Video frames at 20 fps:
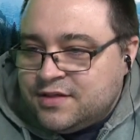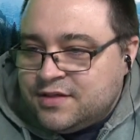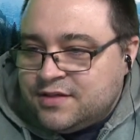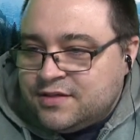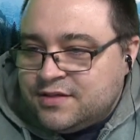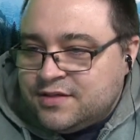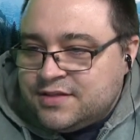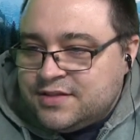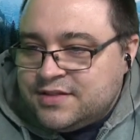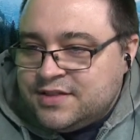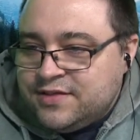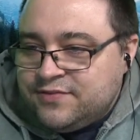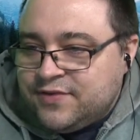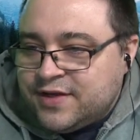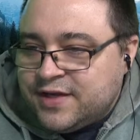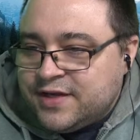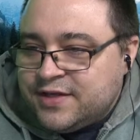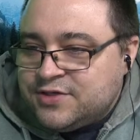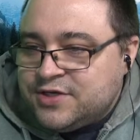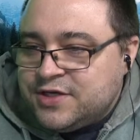Let's see if I
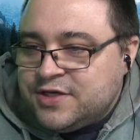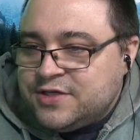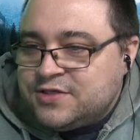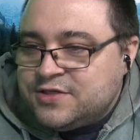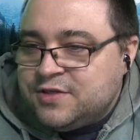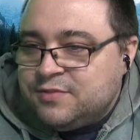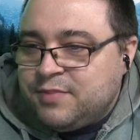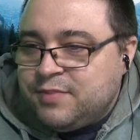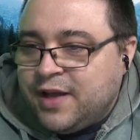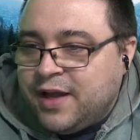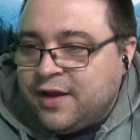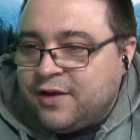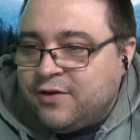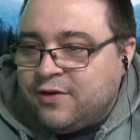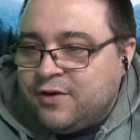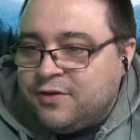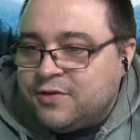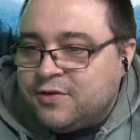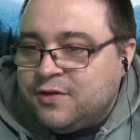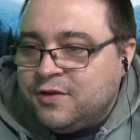can change the
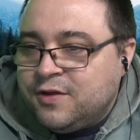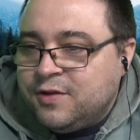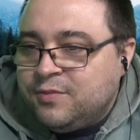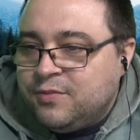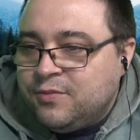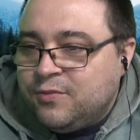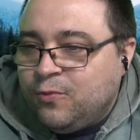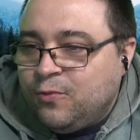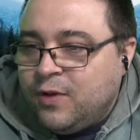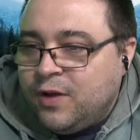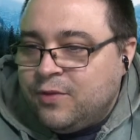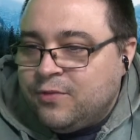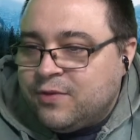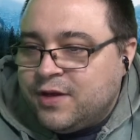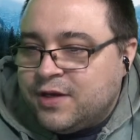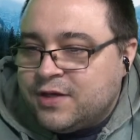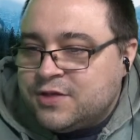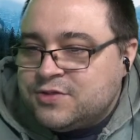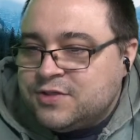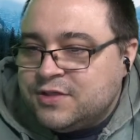background clip while we're
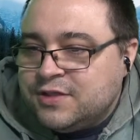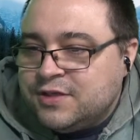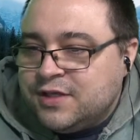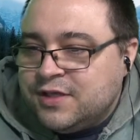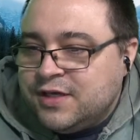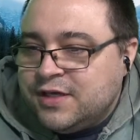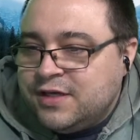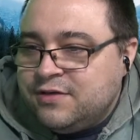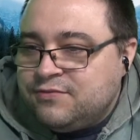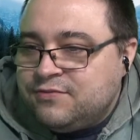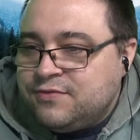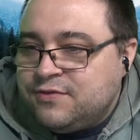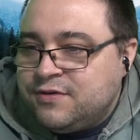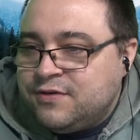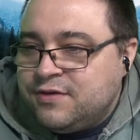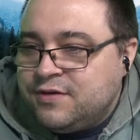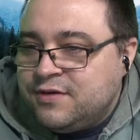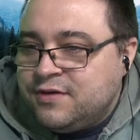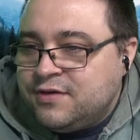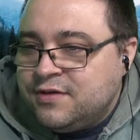actually live.
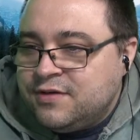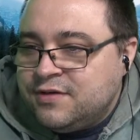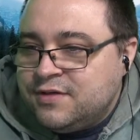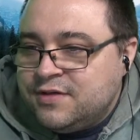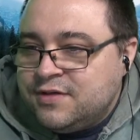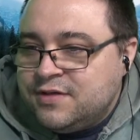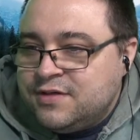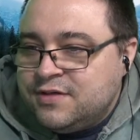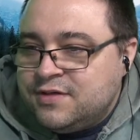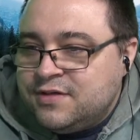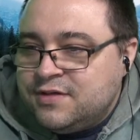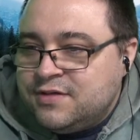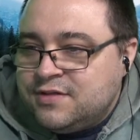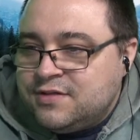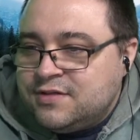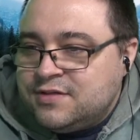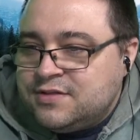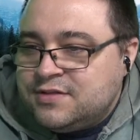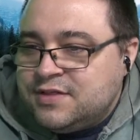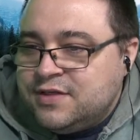
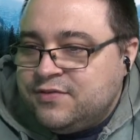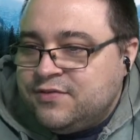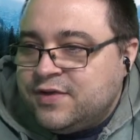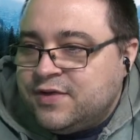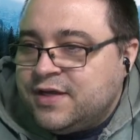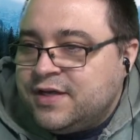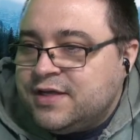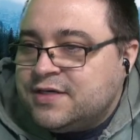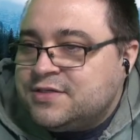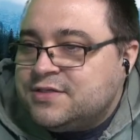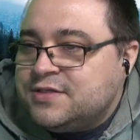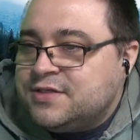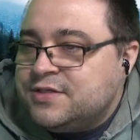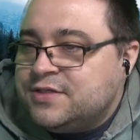See if I can actually do